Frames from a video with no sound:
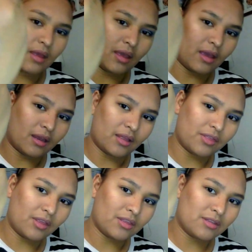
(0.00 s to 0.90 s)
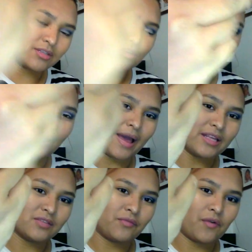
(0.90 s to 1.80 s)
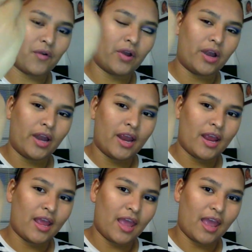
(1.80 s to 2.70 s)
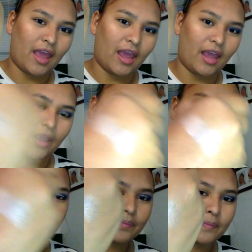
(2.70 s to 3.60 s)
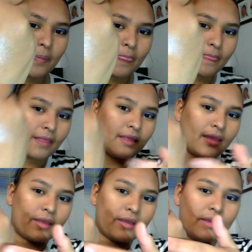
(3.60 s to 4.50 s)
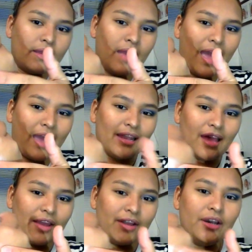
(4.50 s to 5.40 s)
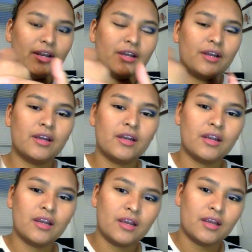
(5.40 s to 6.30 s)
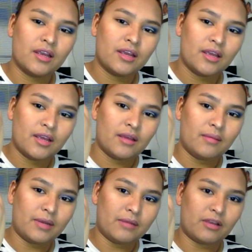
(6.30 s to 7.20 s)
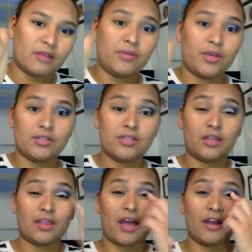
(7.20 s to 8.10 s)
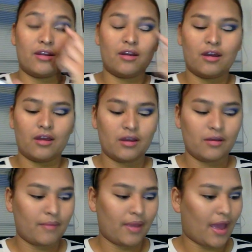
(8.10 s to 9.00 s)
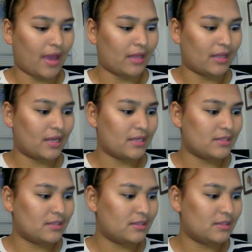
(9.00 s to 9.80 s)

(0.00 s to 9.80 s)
And I think this could pass for a highlighter. But I'm gonna be using that on my eyelid.